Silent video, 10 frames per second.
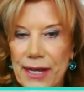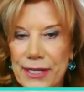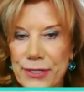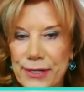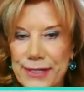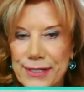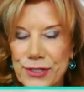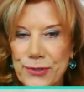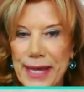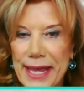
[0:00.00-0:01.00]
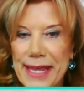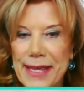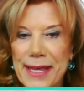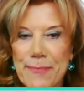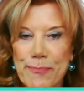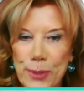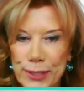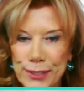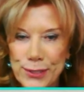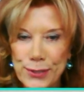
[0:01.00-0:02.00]
are you going to do a
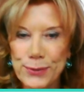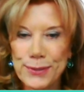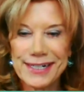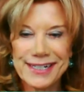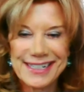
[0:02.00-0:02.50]
book tour